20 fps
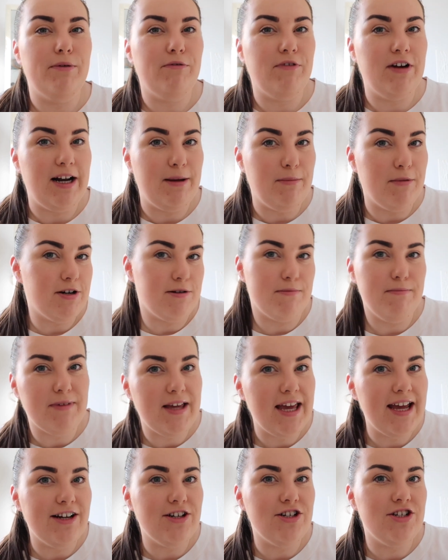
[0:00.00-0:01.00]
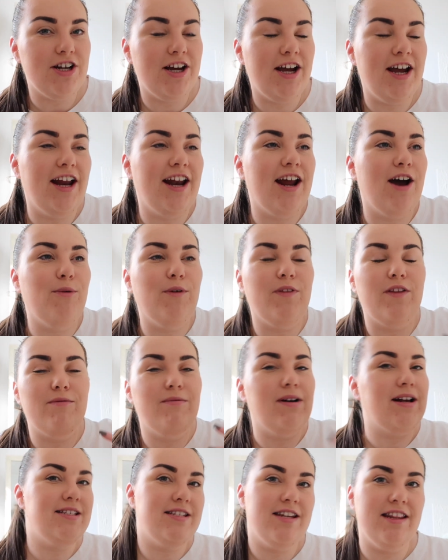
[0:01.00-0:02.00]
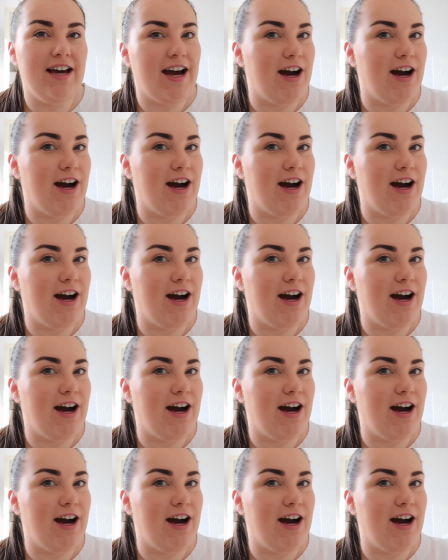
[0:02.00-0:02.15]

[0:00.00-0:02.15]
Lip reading: really modern kitchen. I want the rest of the